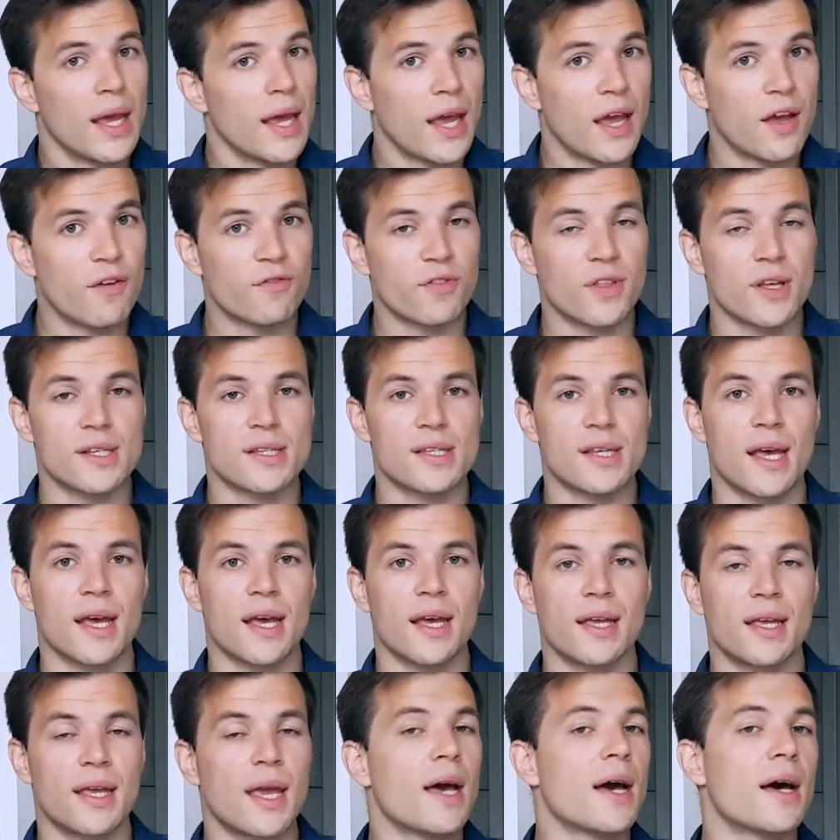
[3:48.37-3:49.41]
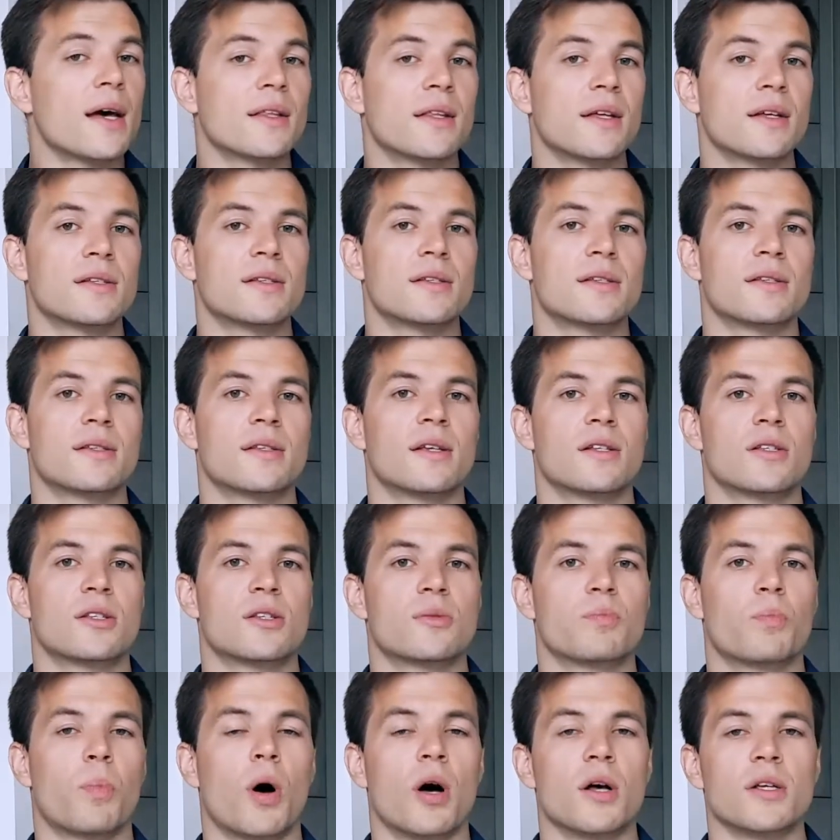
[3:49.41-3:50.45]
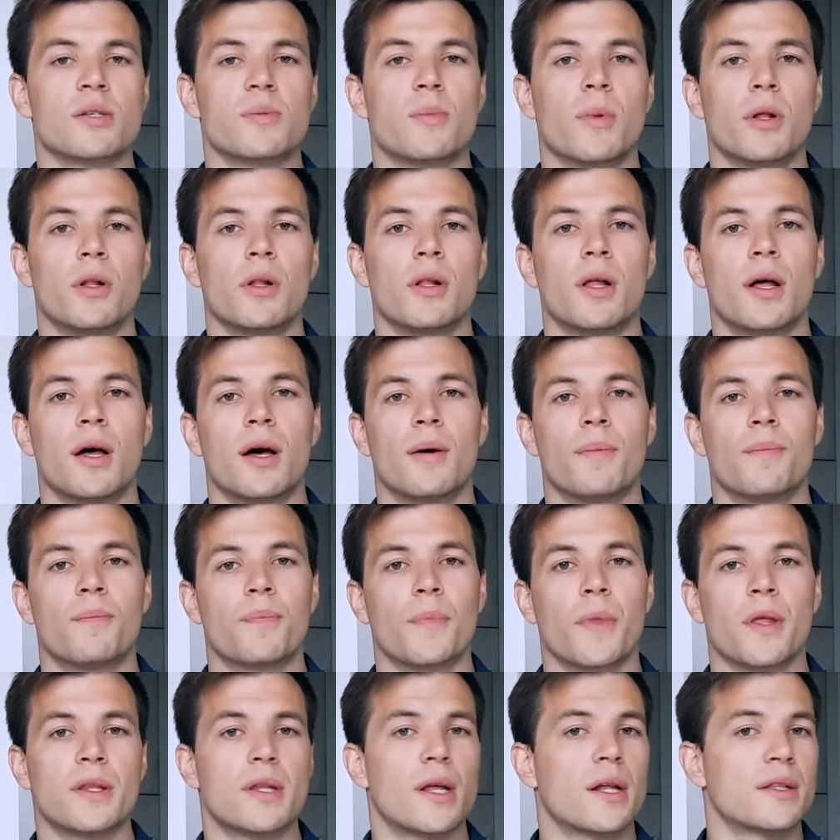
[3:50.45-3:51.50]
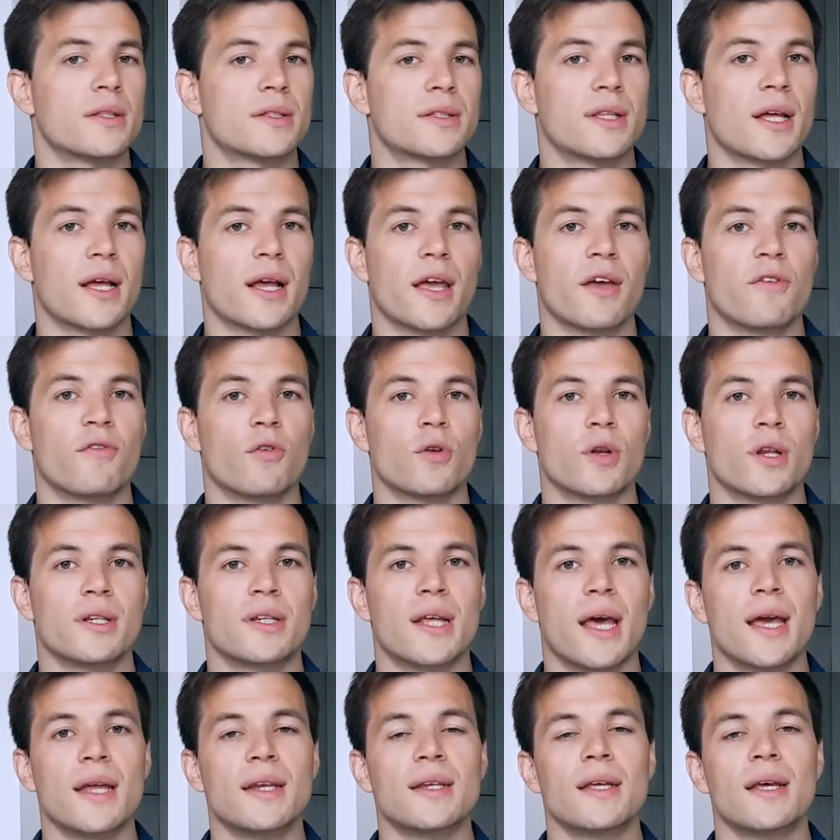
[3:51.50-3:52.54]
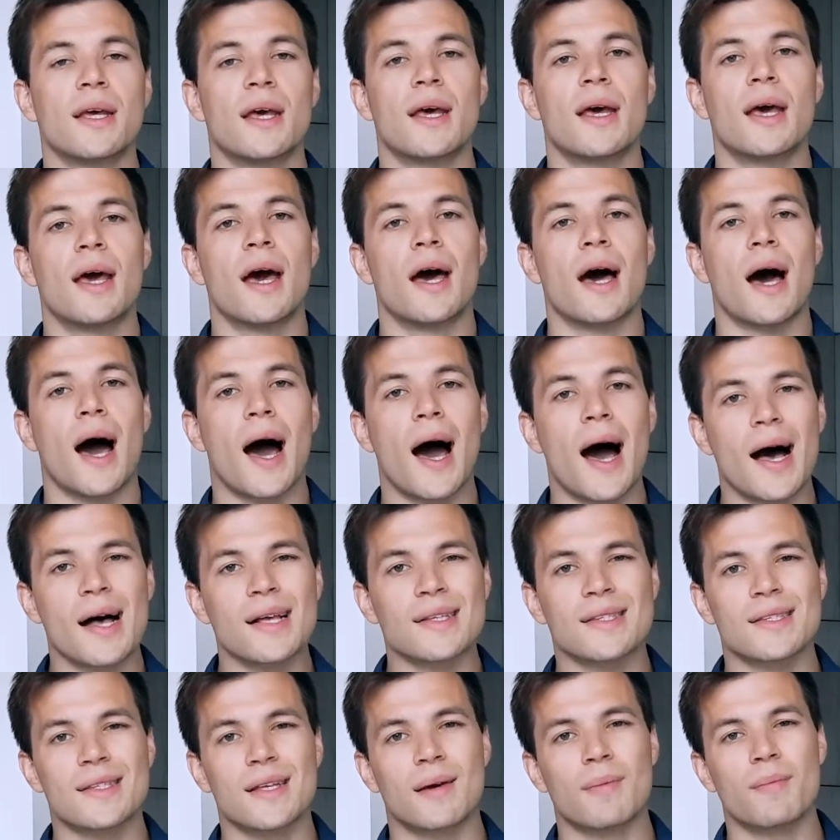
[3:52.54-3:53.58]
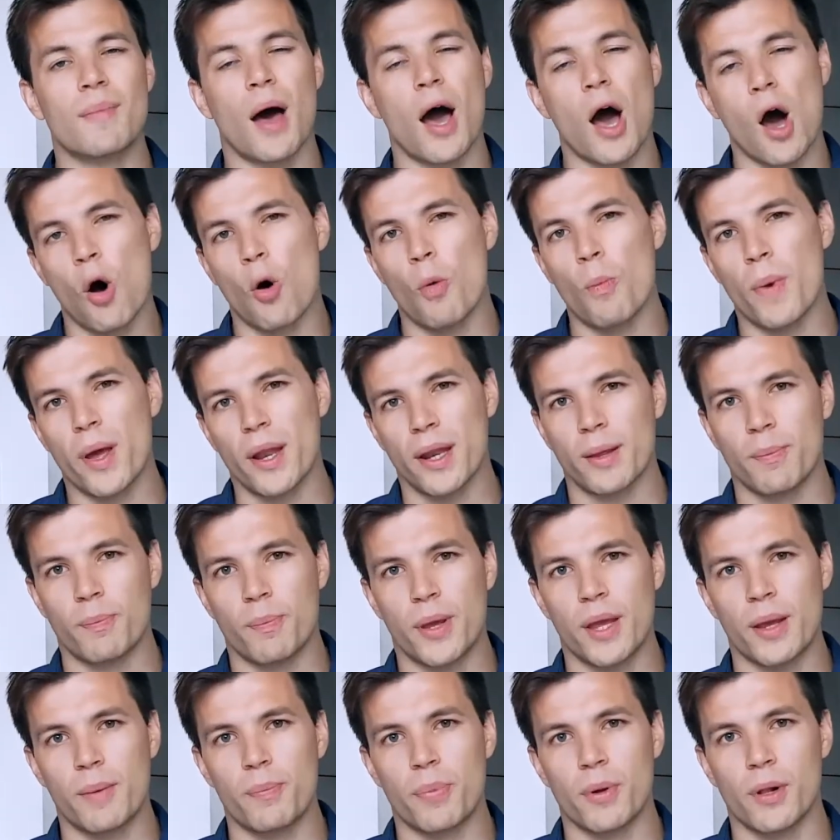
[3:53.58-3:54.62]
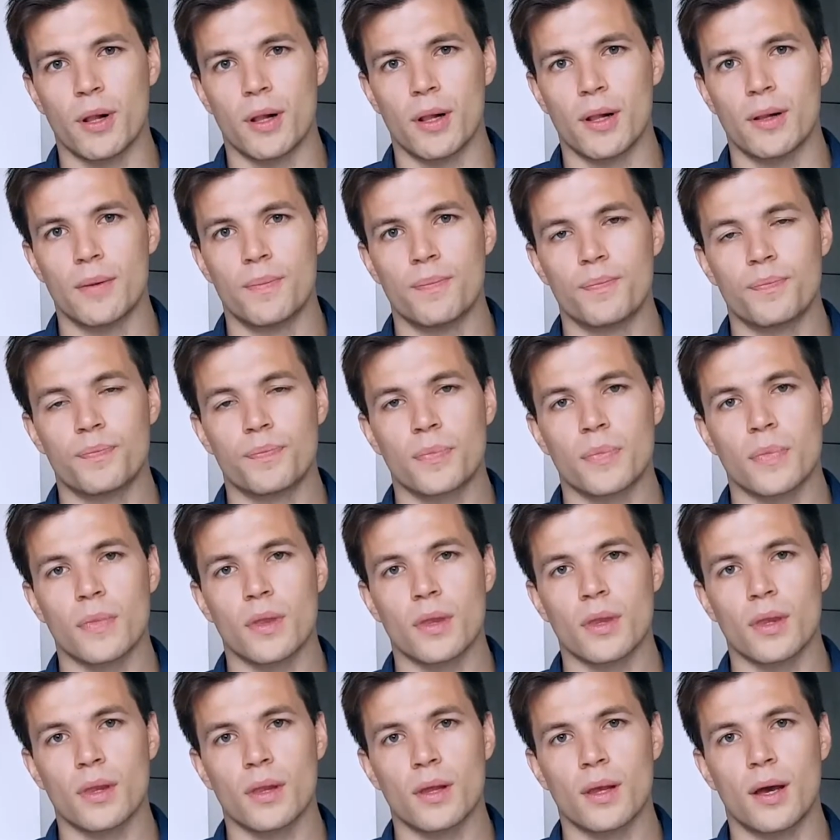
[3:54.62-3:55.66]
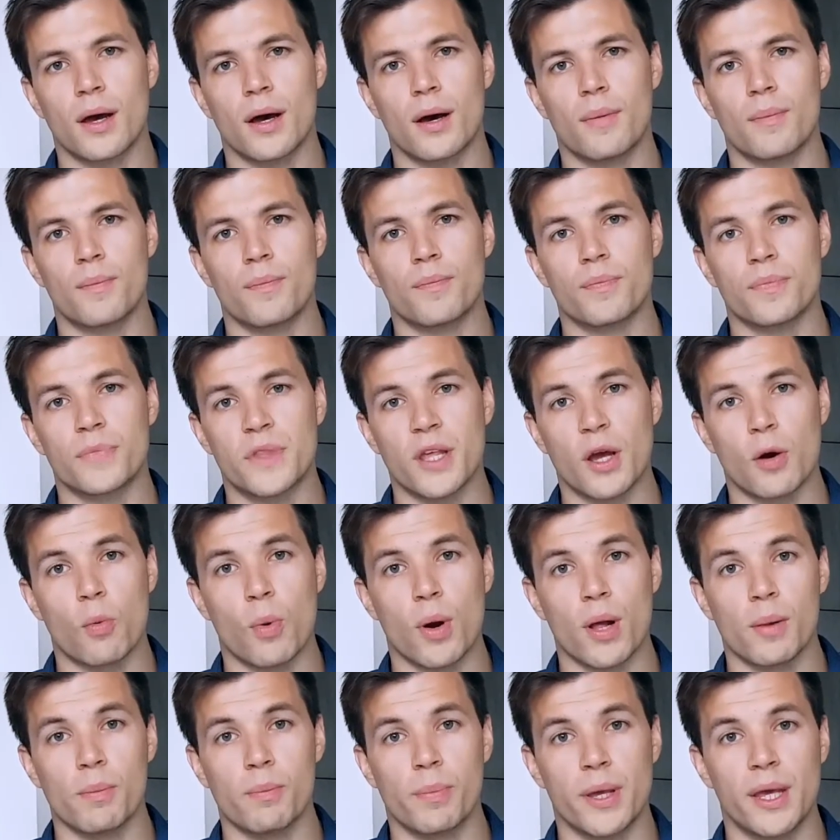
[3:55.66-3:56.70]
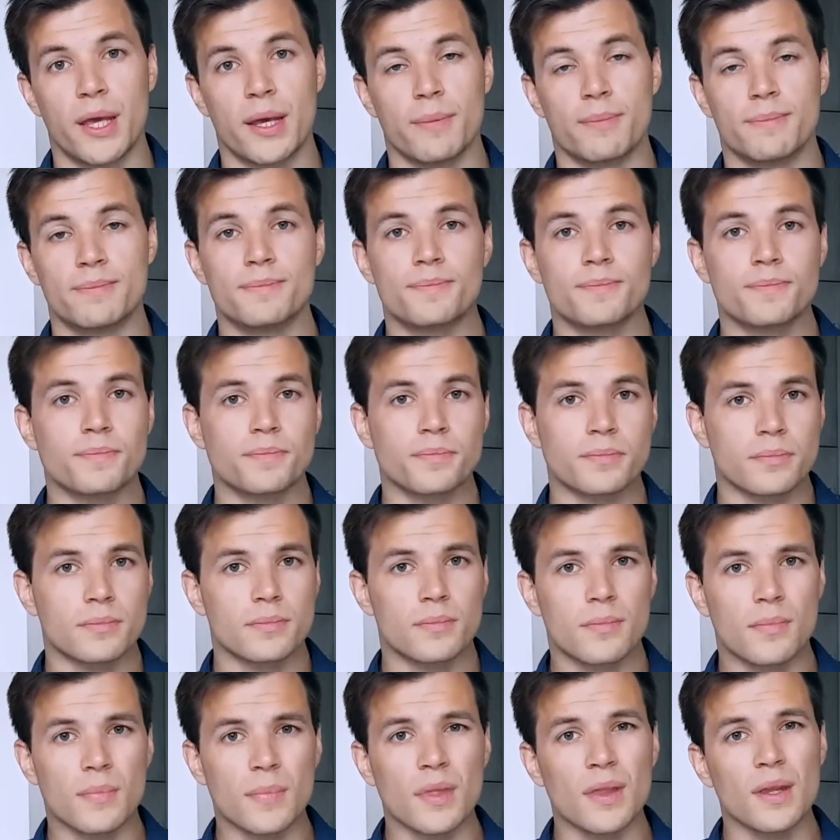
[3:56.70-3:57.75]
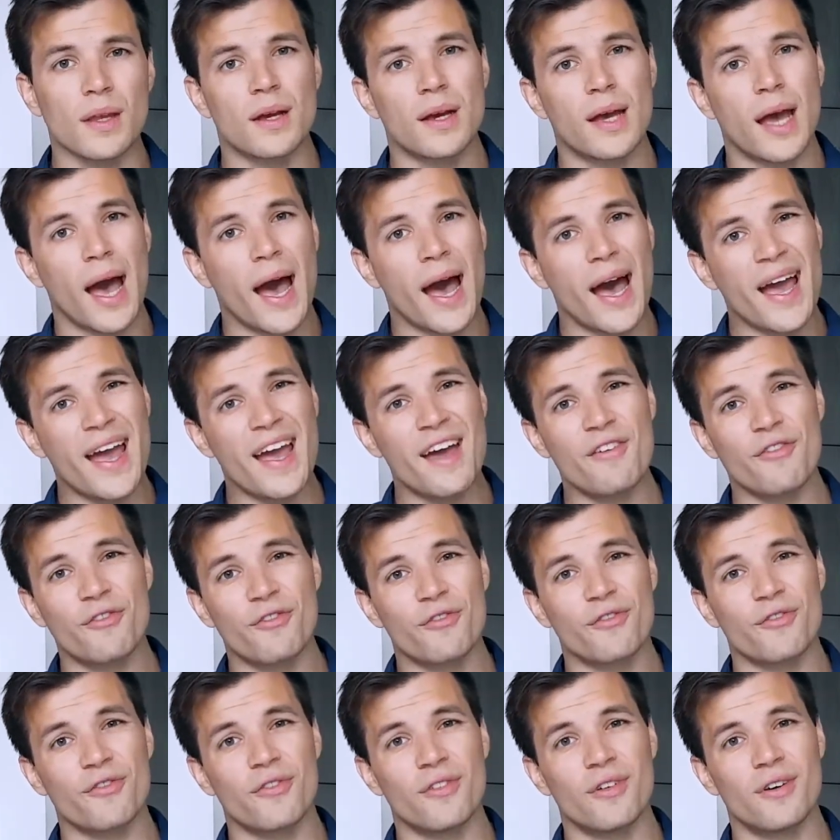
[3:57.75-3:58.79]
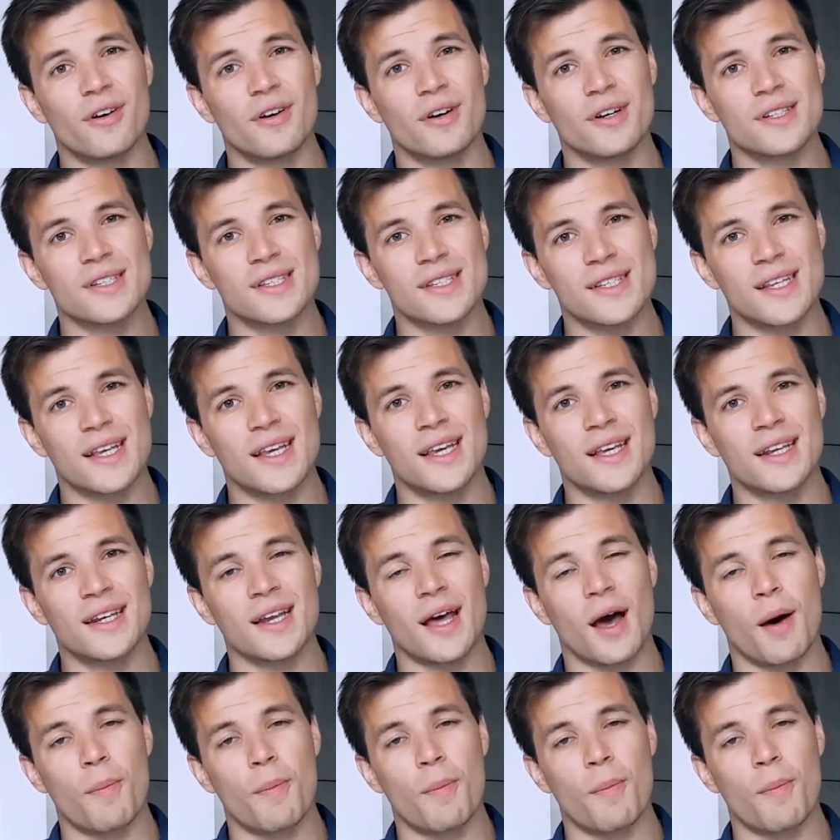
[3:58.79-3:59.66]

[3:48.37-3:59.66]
If they say, yeah, that's possible, and then they give you the date, ask them how many people there will be. I have seen